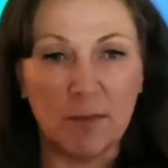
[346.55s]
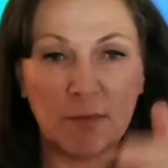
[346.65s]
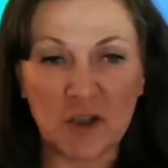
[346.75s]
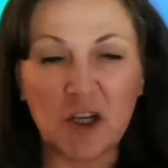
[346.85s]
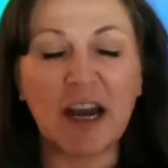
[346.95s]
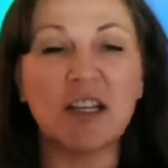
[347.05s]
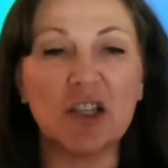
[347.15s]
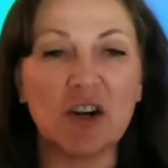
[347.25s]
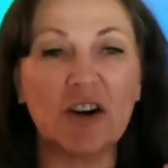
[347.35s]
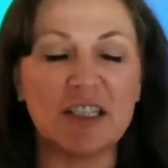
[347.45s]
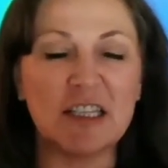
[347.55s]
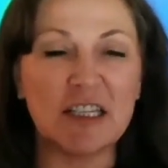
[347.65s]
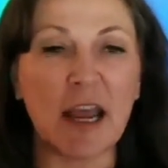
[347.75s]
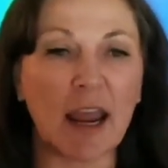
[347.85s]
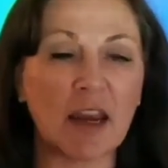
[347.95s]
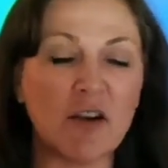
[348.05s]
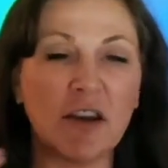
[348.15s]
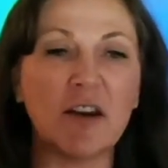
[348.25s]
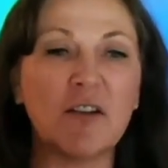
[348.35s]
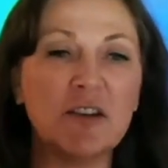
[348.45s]
But you got to start it today, and you
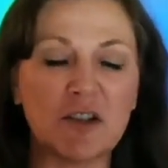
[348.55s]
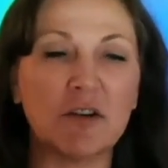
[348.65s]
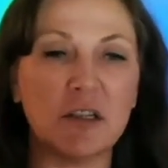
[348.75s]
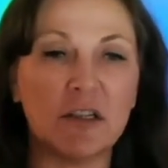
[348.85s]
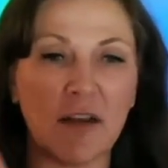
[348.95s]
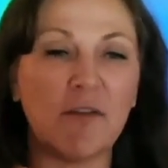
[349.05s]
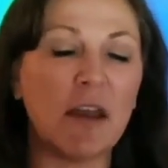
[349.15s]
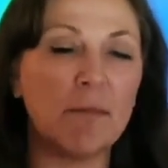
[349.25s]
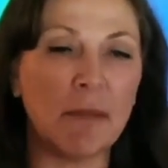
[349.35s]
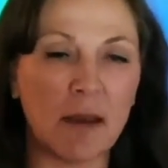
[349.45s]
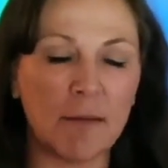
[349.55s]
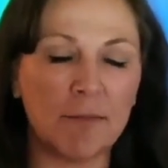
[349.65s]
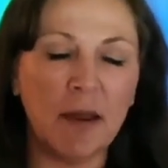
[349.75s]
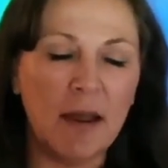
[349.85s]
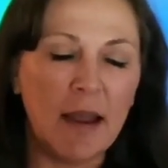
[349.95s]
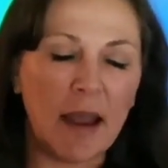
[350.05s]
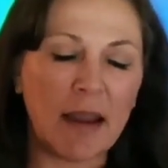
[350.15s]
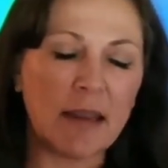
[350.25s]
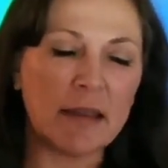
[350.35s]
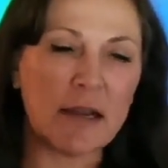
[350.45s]
can only start today if you hit me up
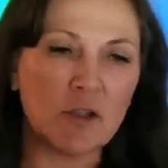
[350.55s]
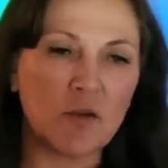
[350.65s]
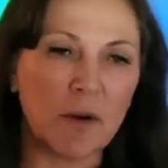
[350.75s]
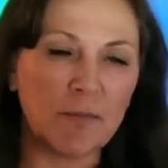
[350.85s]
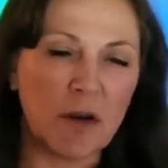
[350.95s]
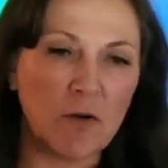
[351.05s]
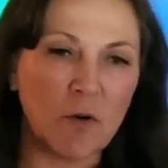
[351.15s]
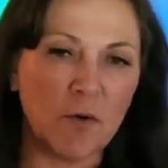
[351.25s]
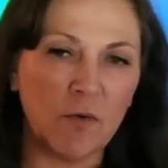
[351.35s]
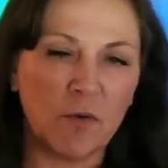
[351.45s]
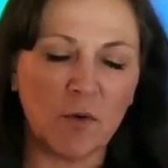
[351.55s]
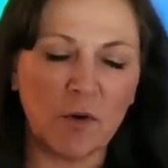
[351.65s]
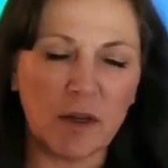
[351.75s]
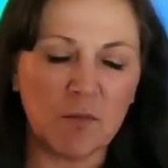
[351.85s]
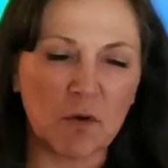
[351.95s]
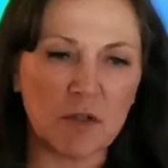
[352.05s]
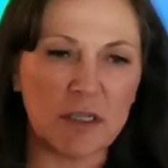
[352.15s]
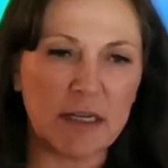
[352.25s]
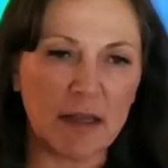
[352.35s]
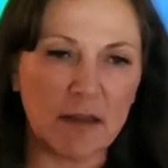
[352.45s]
and get that script, and I'll go through it in more
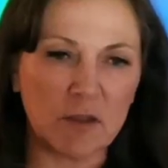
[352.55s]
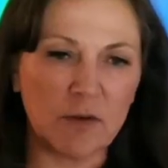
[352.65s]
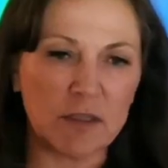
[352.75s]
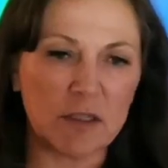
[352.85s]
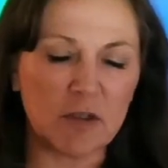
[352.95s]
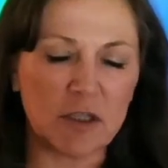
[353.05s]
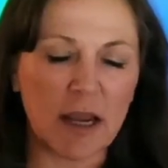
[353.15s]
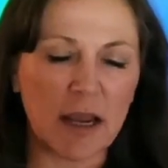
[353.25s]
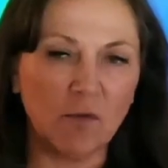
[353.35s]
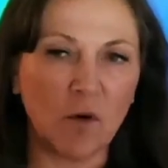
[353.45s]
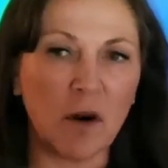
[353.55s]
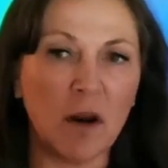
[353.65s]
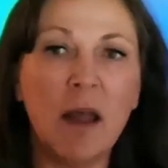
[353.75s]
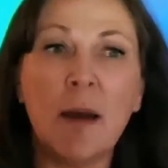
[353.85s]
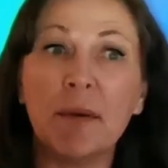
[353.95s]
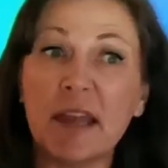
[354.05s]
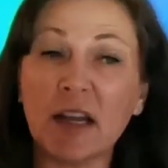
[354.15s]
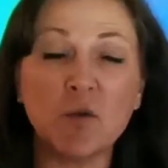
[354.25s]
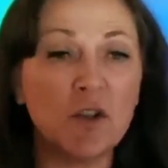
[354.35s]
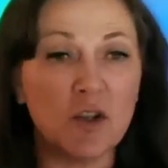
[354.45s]
detail and do it. So just ask for it. But
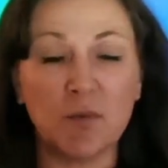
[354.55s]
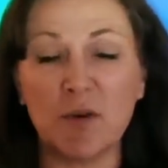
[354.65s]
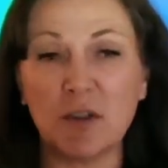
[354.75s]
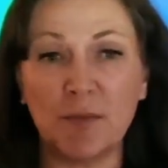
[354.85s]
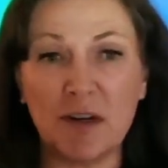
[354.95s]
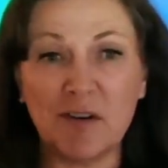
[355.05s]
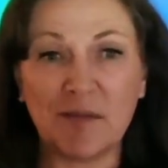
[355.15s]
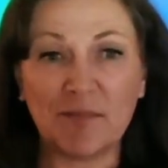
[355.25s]
that's what you're supposed to be doing.